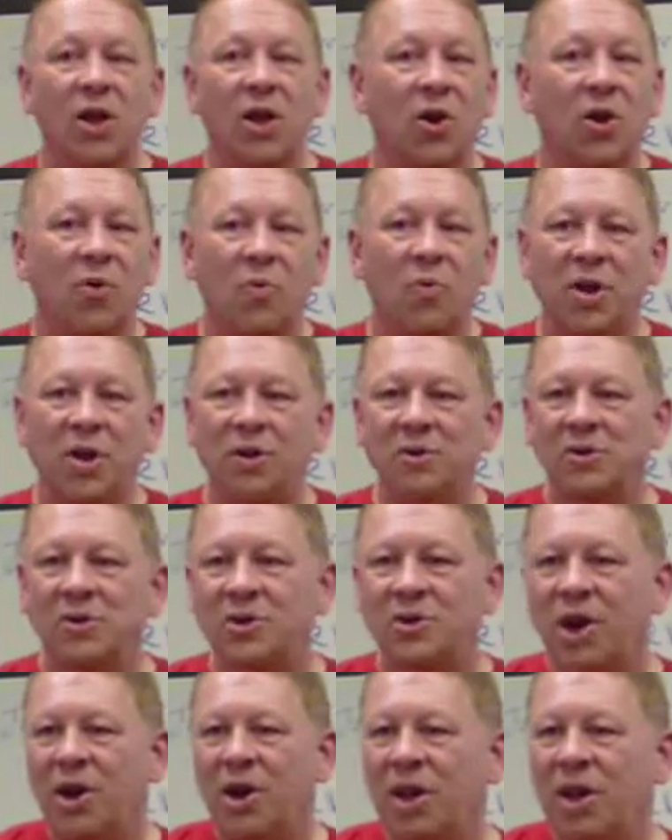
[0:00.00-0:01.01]
When you
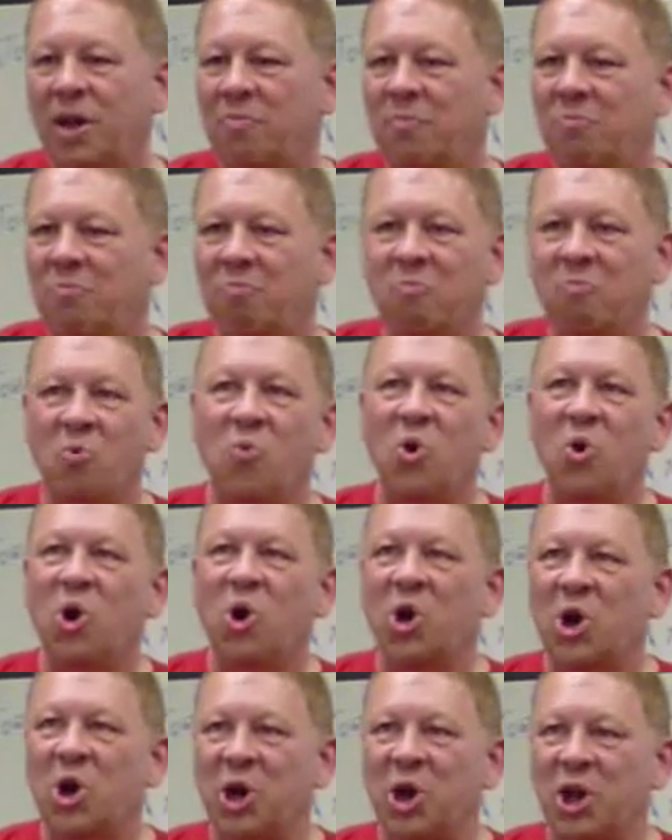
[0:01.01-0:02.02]
start up
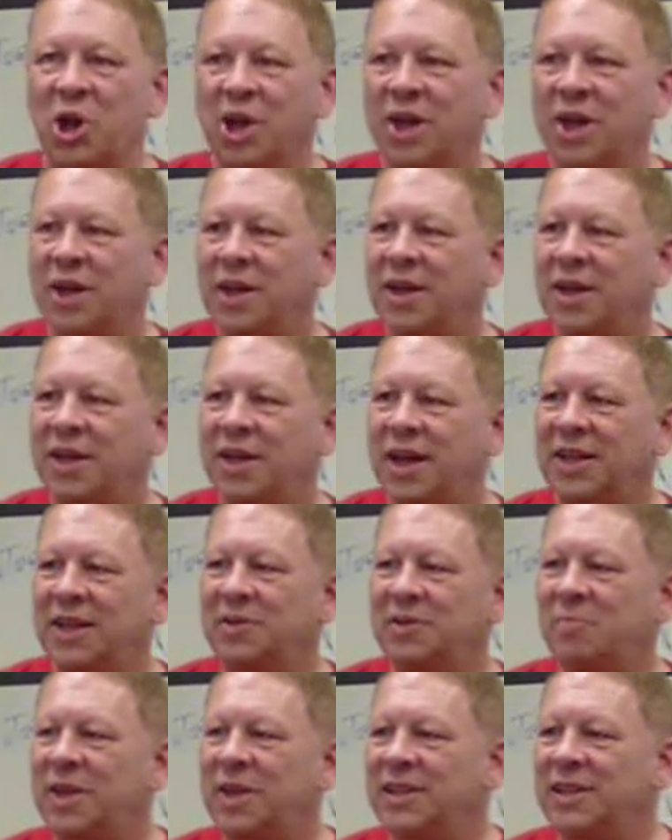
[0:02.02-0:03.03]
Word, it's
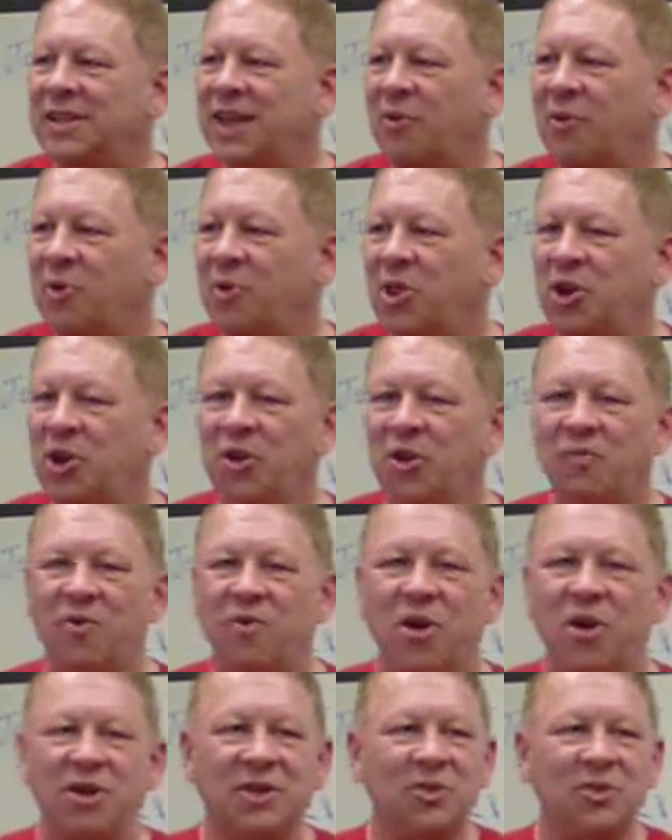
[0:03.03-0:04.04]
been set with the
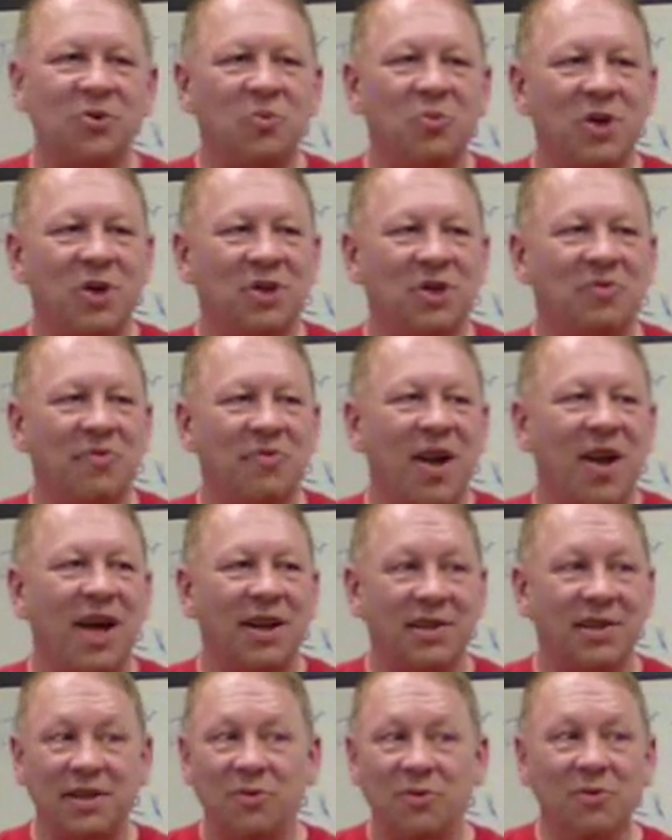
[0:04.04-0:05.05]
default as to which font
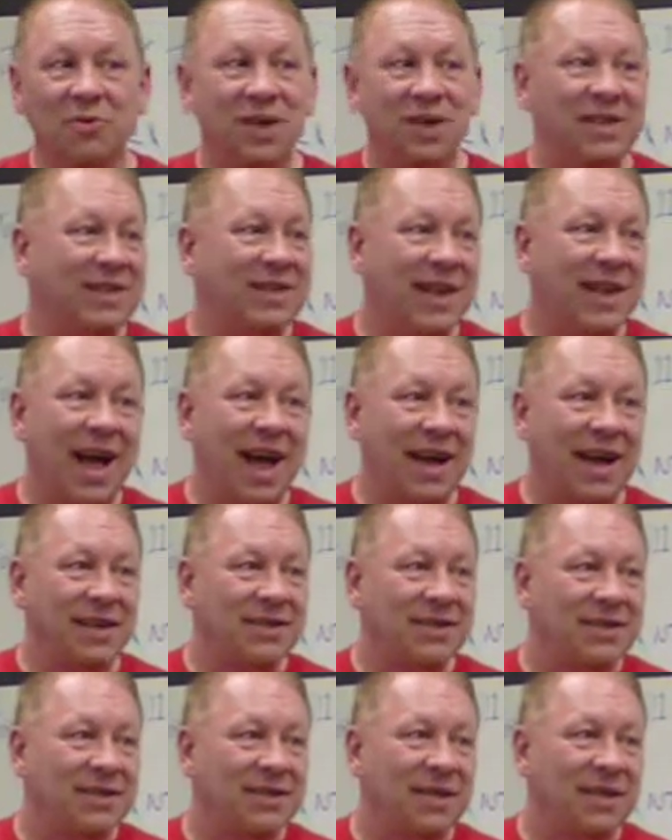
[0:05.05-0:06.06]
and what
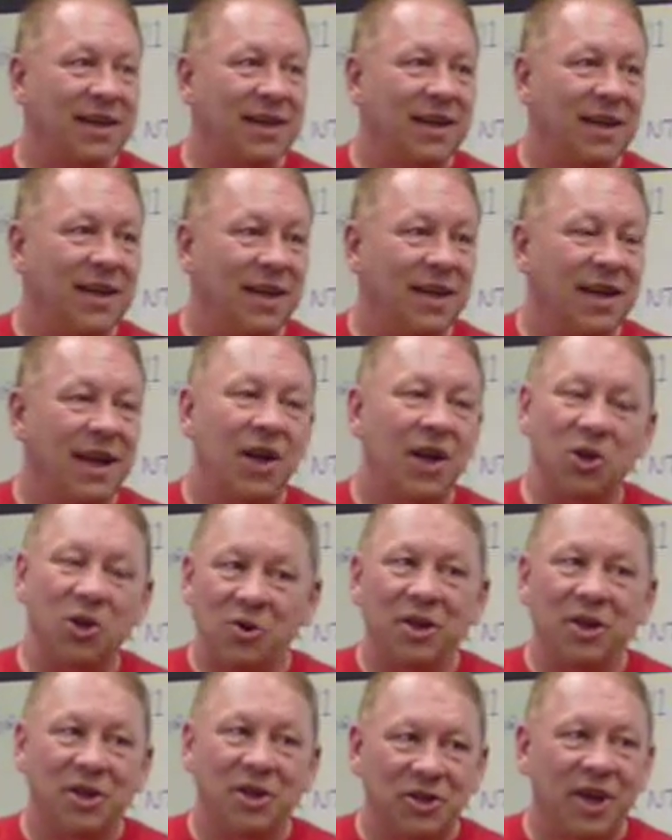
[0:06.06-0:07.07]
size. And you
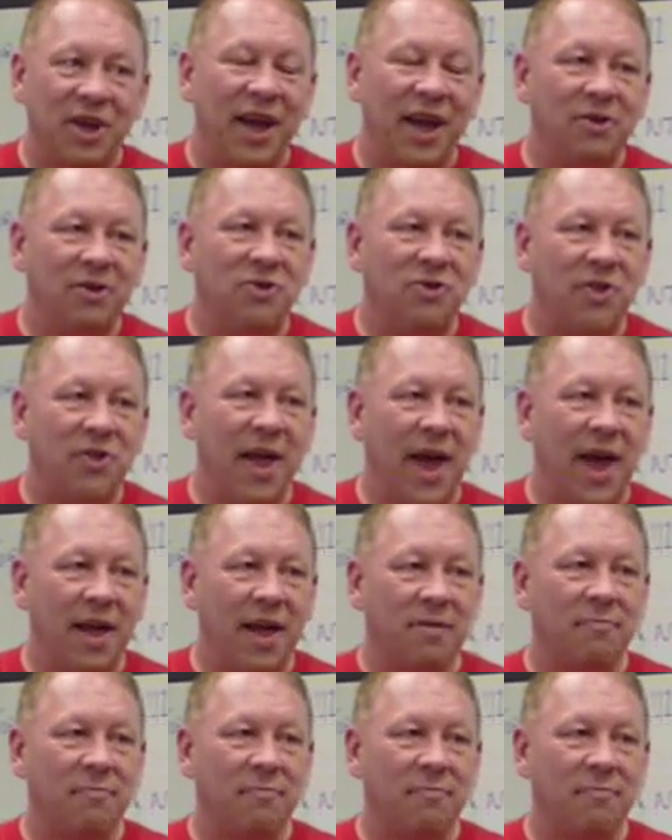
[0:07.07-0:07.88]
can change that.